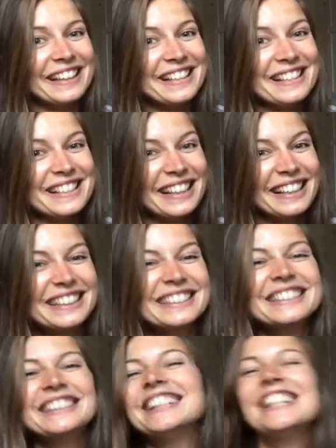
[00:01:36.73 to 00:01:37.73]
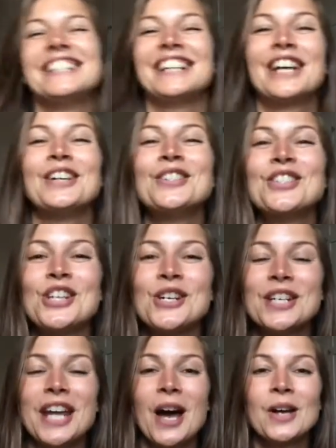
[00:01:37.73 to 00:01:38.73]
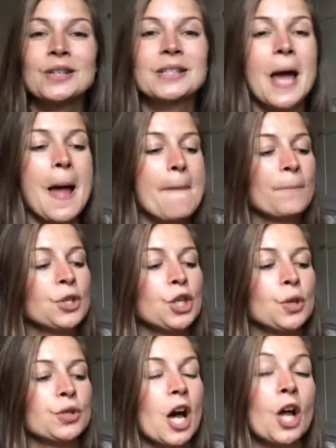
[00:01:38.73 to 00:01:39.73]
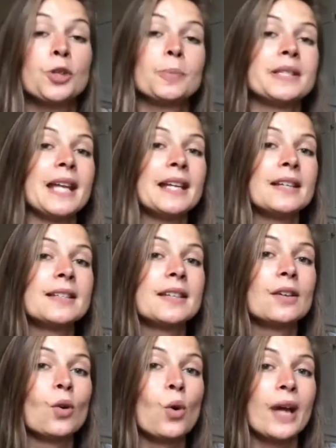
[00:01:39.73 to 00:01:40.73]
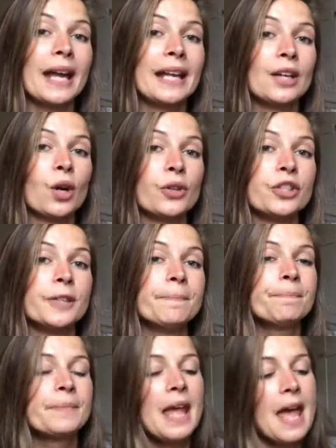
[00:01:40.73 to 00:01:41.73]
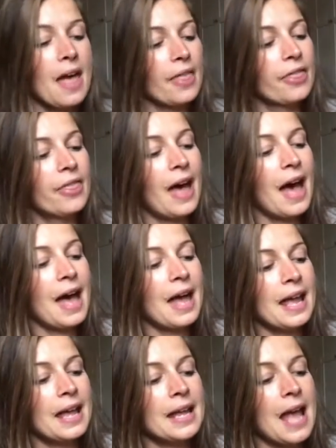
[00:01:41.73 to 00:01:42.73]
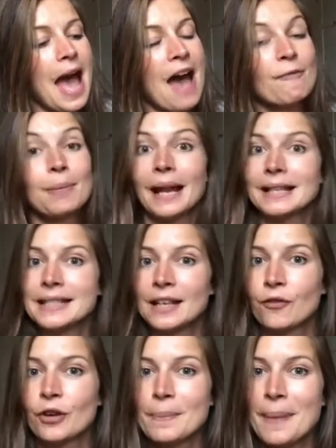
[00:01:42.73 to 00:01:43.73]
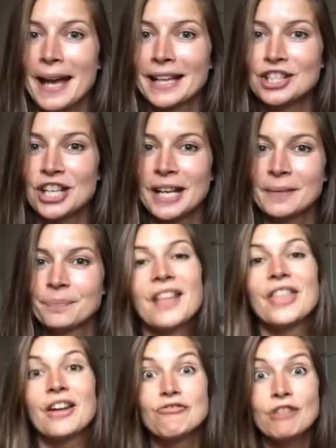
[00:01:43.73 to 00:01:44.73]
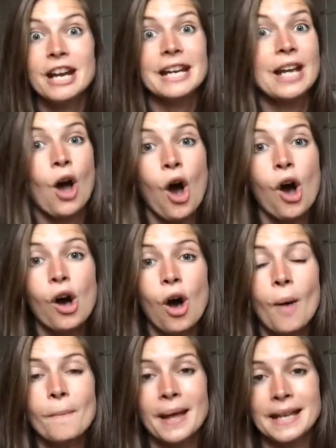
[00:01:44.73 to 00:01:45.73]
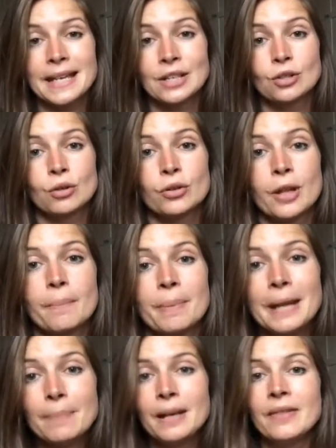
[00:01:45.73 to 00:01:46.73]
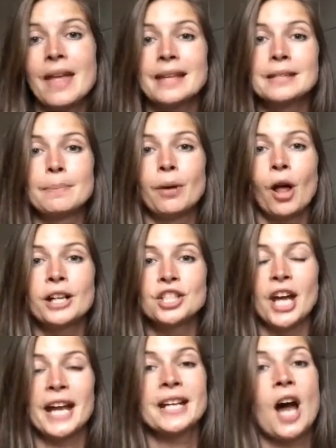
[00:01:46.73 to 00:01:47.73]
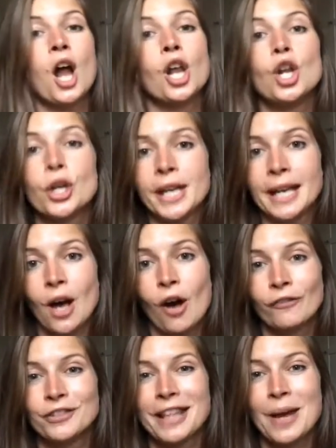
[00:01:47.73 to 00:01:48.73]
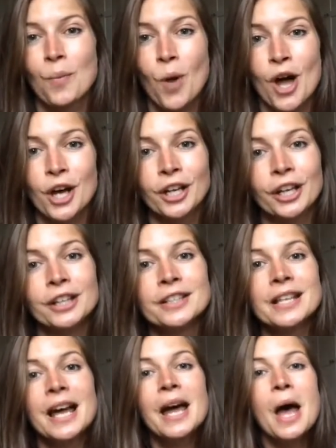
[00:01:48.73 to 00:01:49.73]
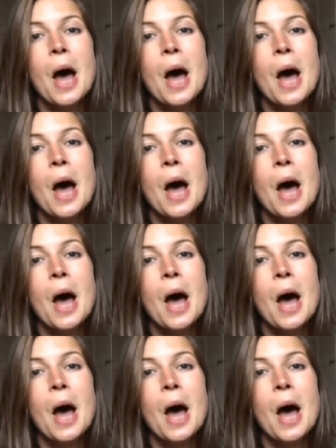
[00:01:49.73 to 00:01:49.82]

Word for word: guys! So Goose Studios um, use 100% organic cotton. They have plastic free packaging. They're really hot on making sure that people in their supply chain are looking after their workers.